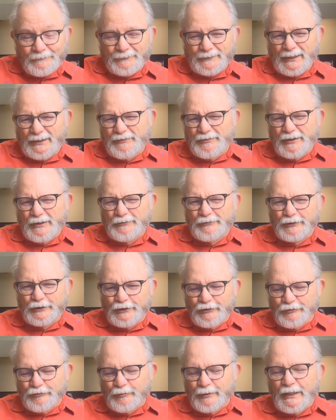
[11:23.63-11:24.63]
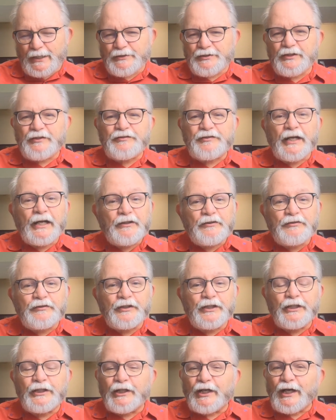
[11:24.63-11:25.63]
That sounds a little strange. It's
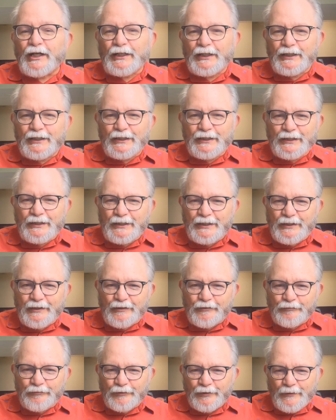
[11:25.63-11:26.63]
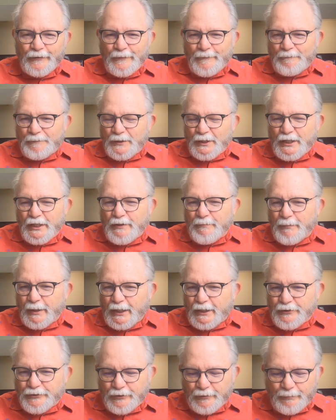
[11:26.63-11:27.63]
actually not in the key of E
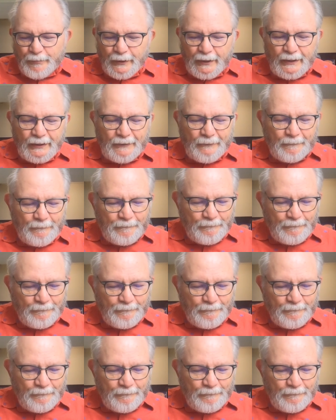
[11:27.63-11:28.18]
major, but